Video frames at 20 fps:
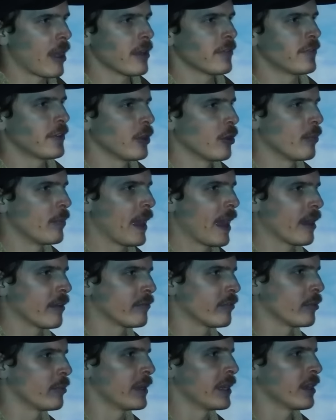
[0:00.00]
I feel bad
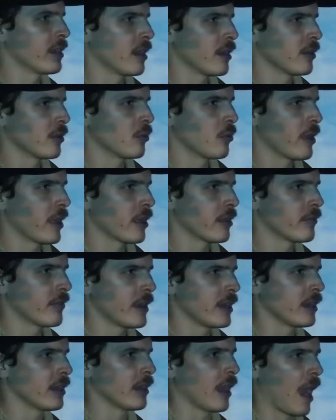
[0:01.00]
for being unaware of
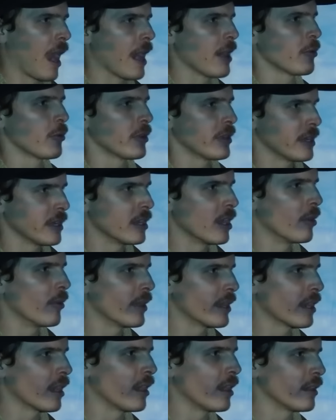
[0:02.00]
any irony
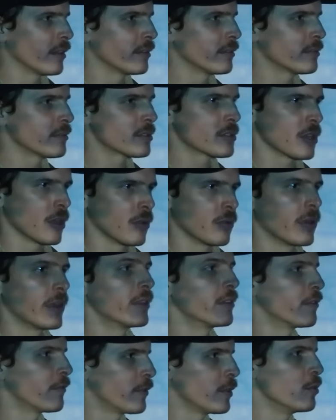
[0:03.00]
going on, so
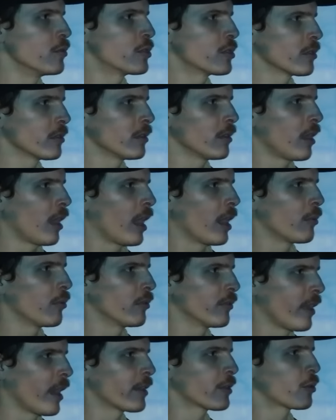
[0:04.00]
in the future, I
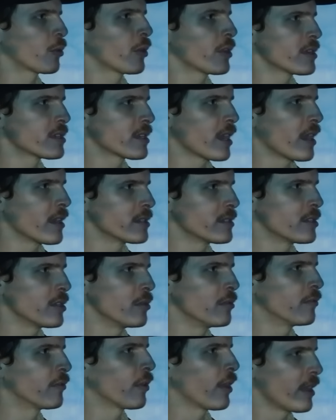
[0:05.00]
will not criticize
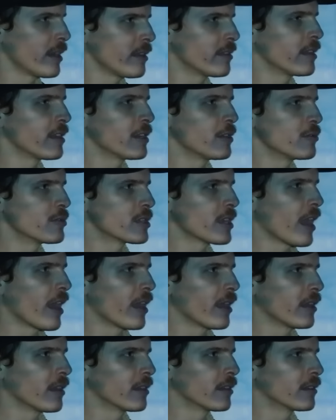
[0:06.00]
you for anything you say.